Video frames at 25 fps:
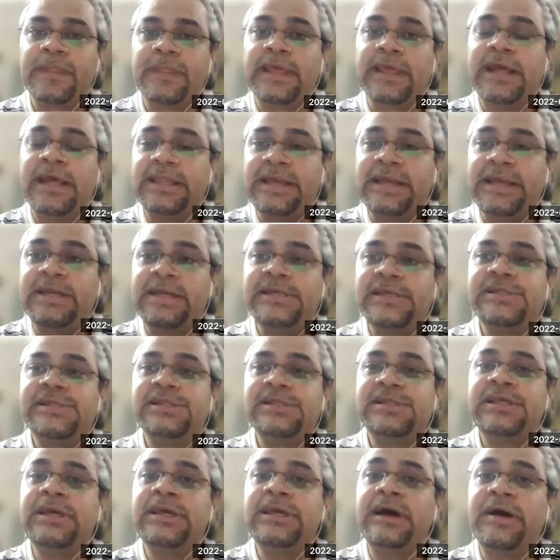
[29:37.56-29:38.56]
And that
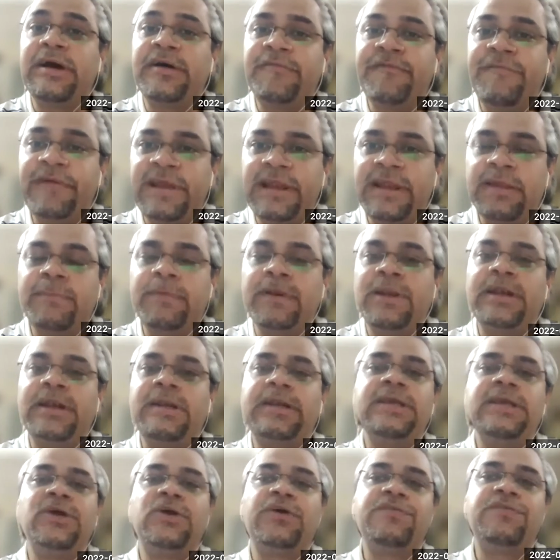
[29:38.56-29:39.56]
is the
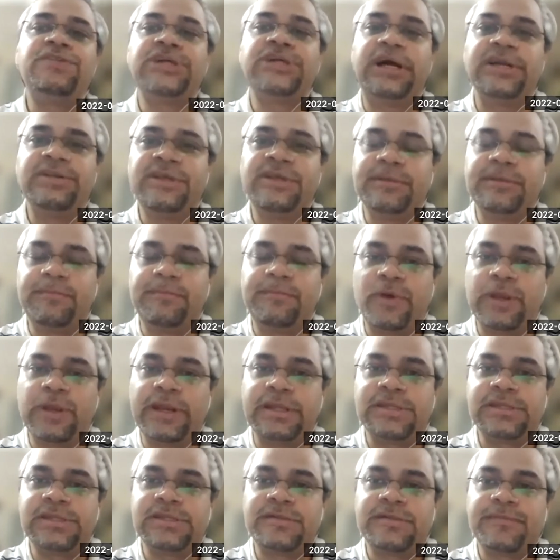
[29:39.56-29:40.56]
availability of charging
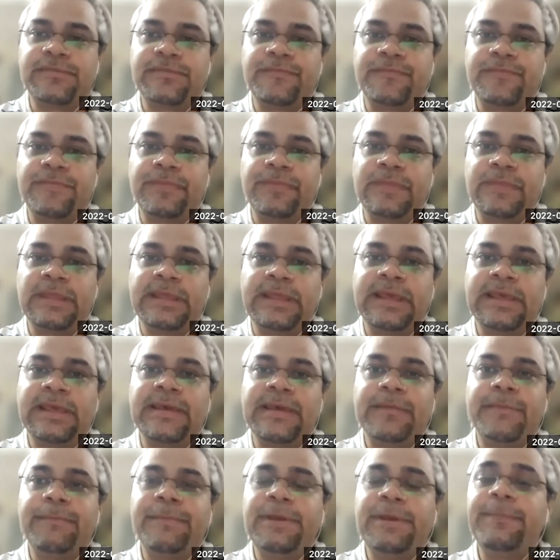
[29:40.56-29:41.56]
points.
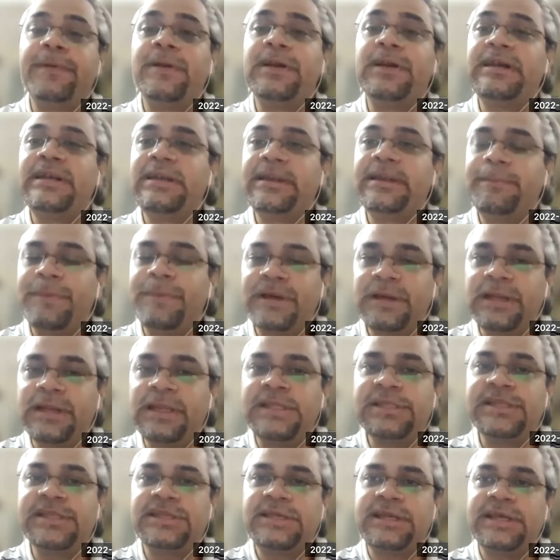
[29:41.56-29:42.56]
People
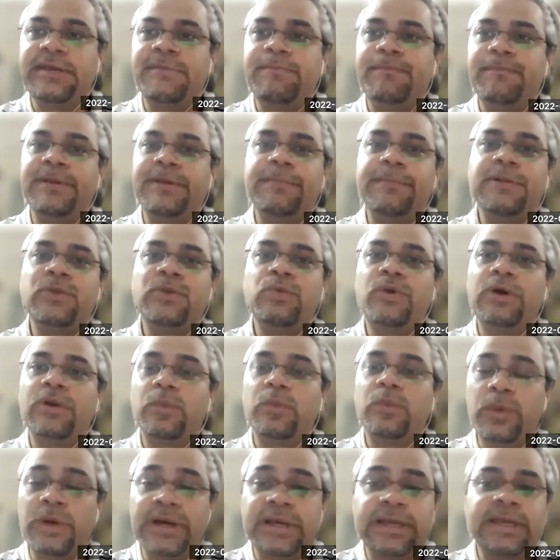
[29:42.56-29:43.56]
who are
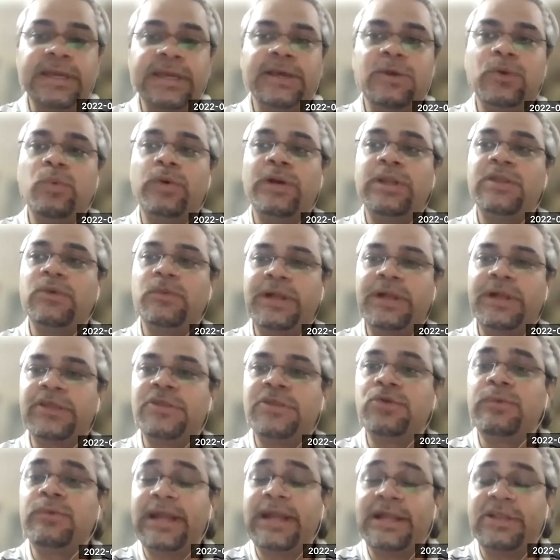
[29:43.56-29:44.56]
working, who are the ones
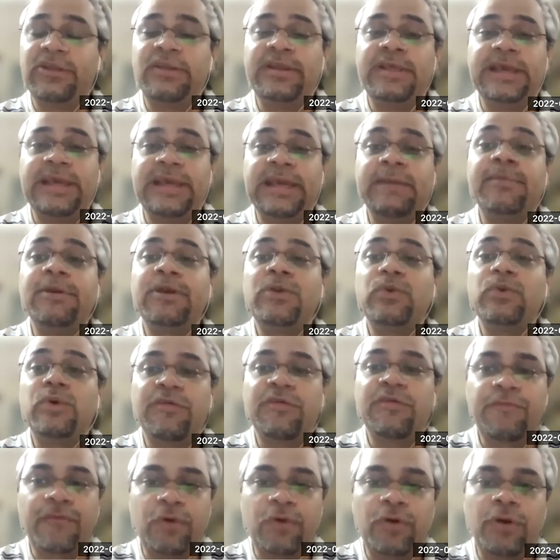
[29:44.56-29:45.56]
who are actually able to
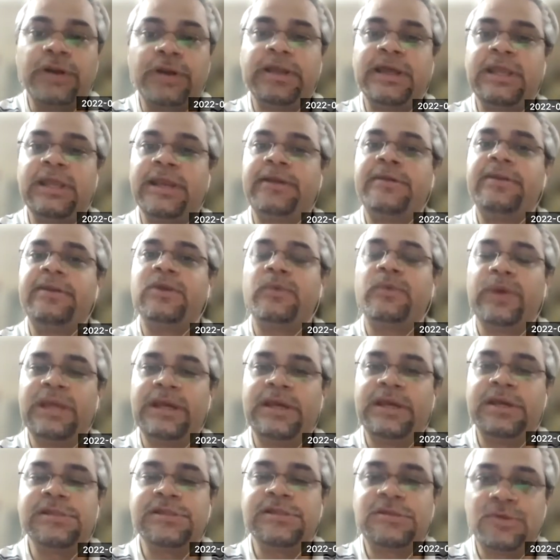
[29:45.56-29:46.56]
afford electric
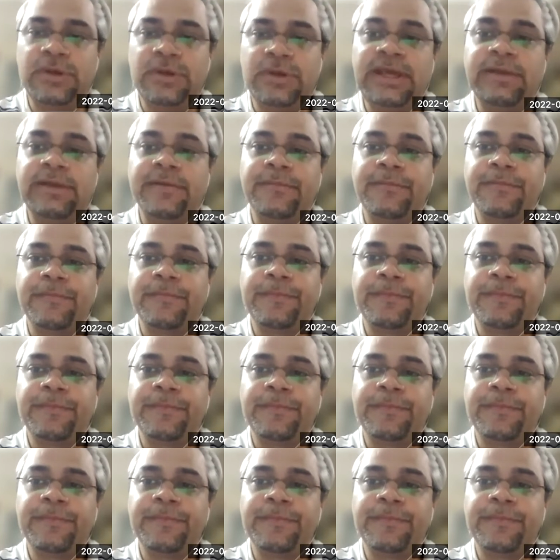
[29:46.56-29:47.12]
vehicles today,